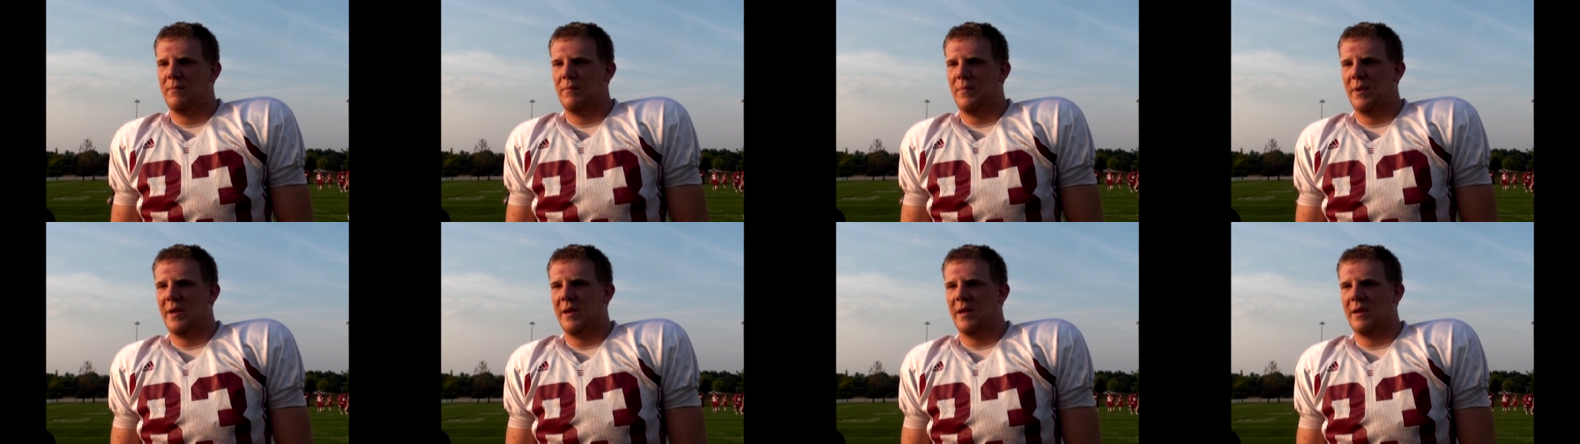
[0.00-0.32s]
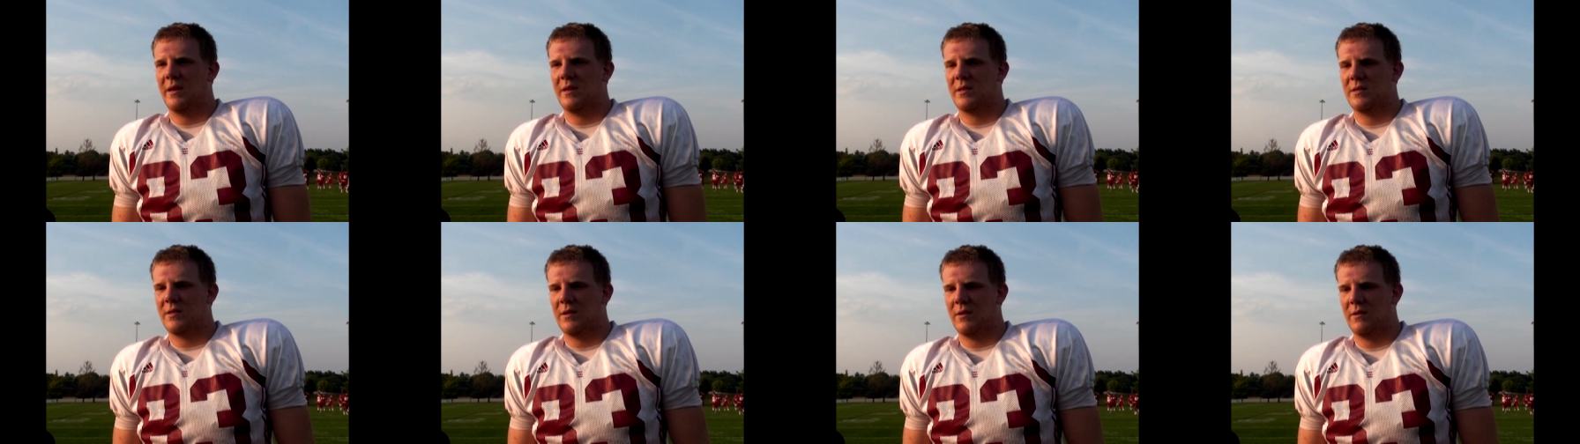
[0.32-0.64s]

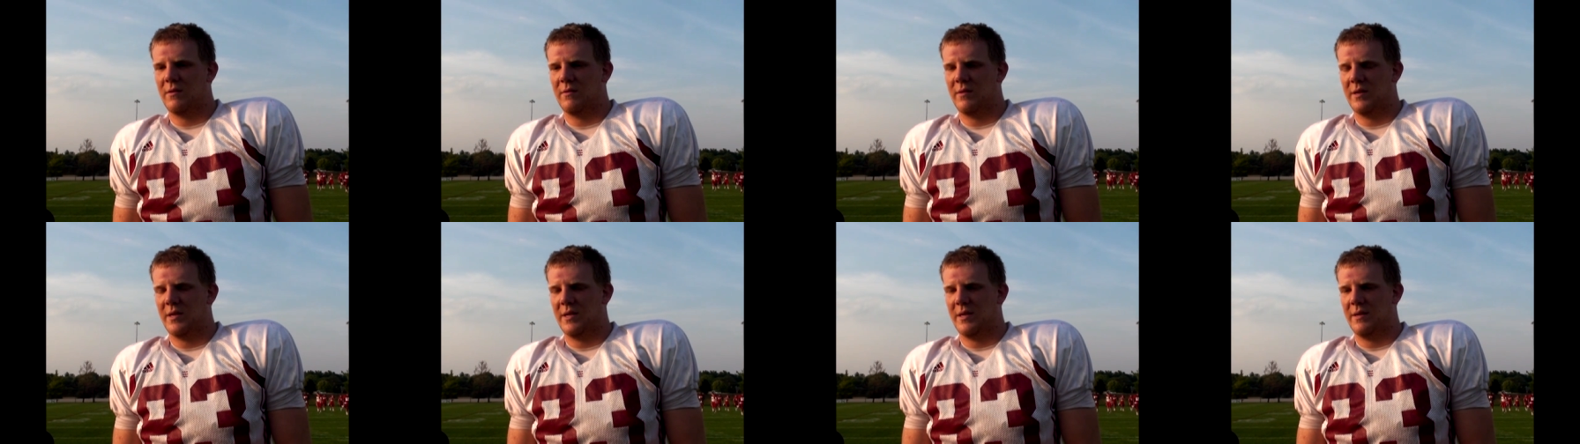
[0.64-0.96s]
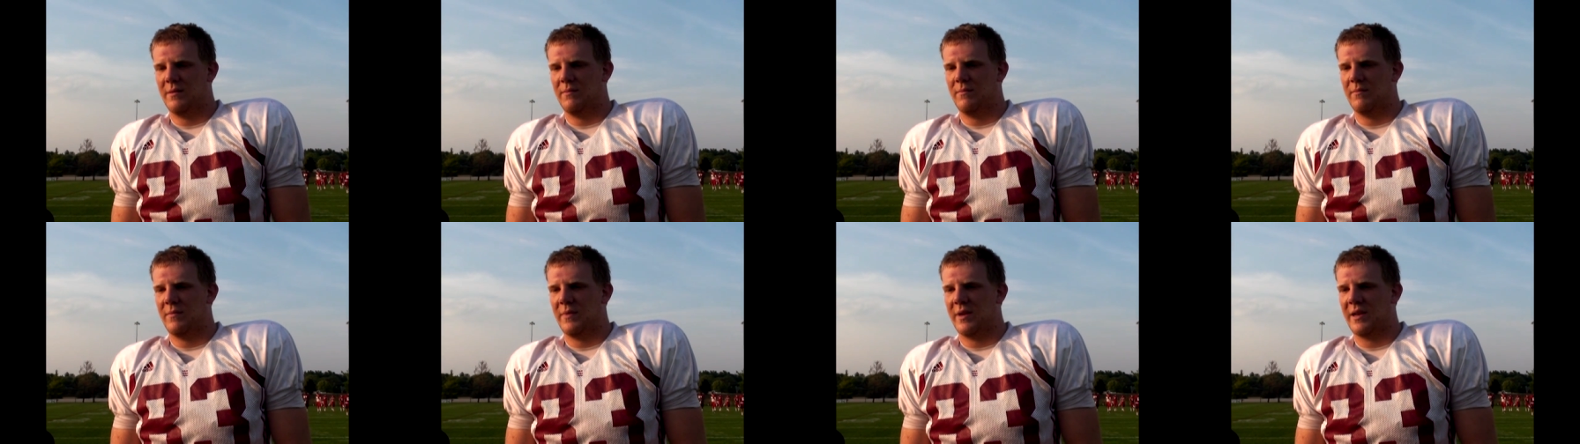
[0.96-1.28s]
being so
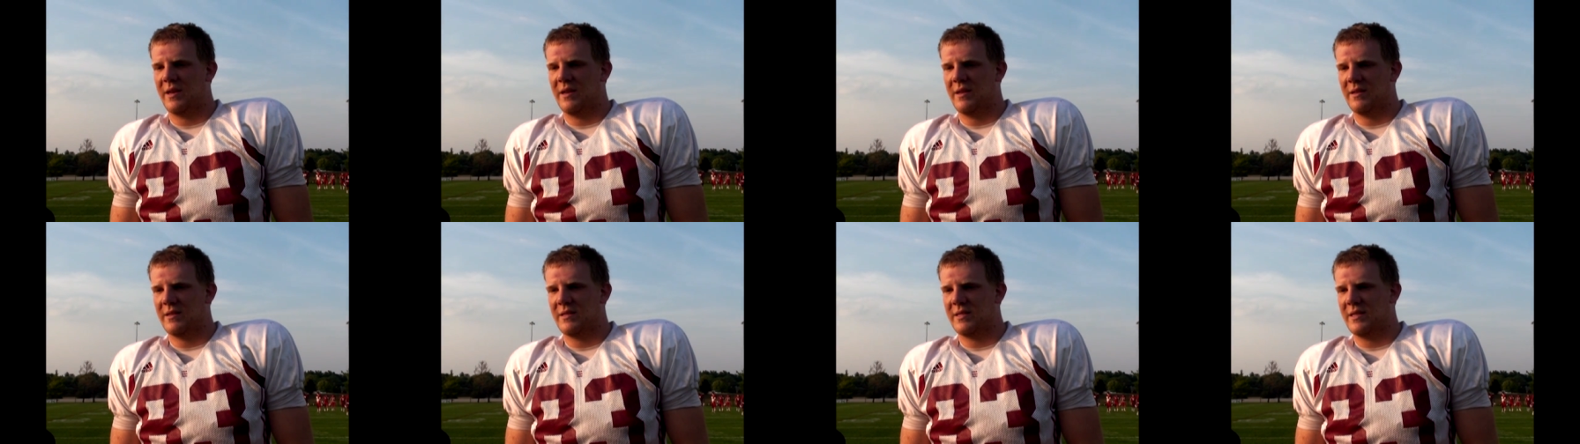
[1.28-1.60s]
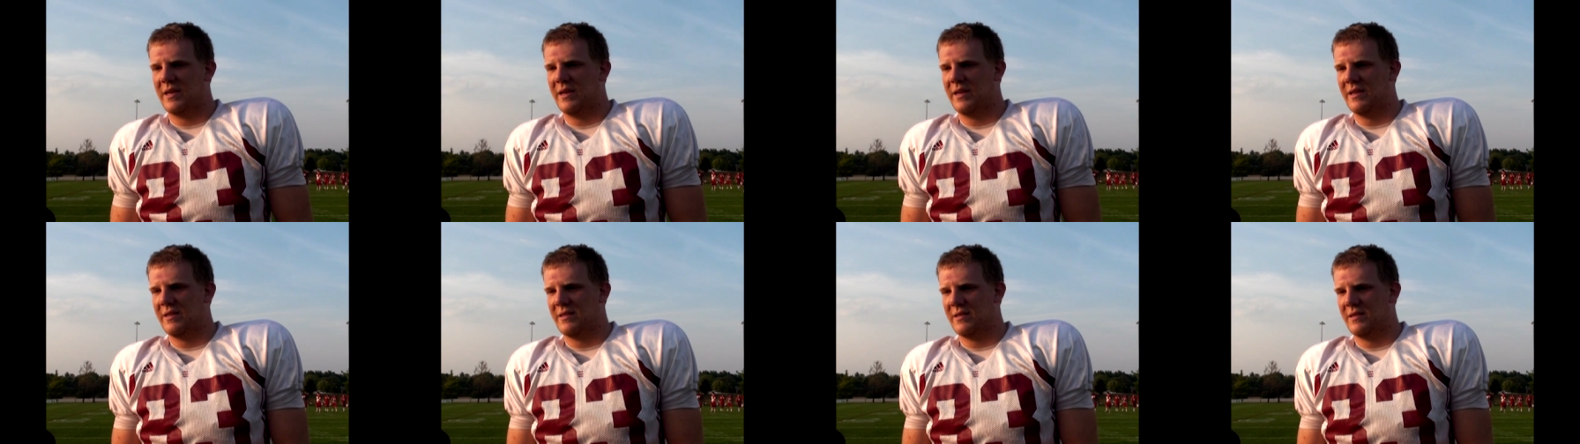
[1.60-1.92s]
um, like
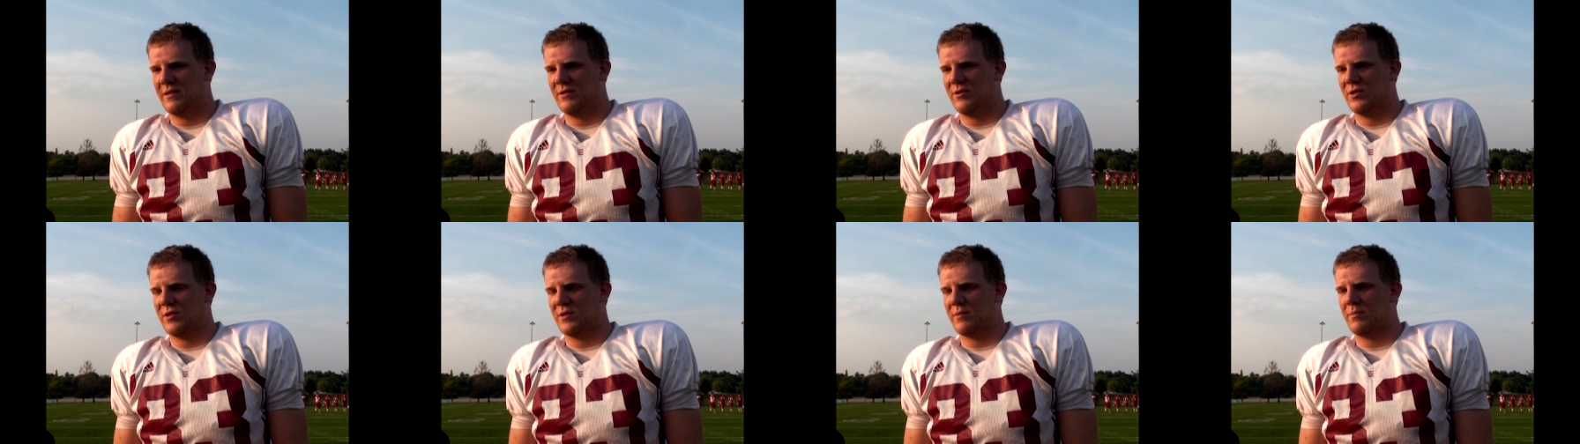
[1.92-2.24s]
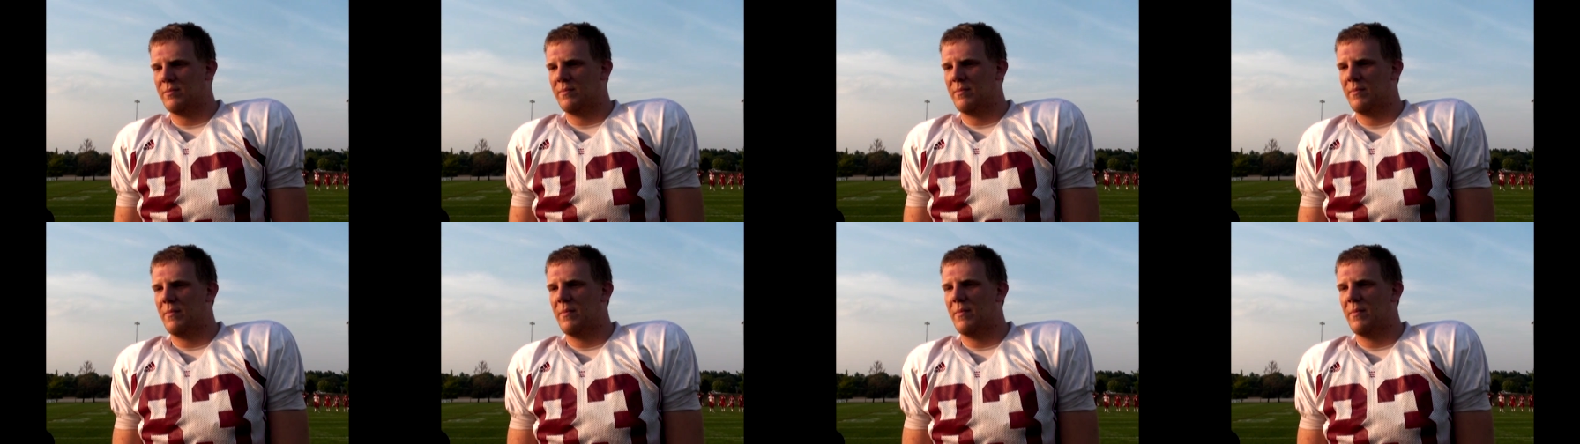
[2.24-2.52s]
concise and just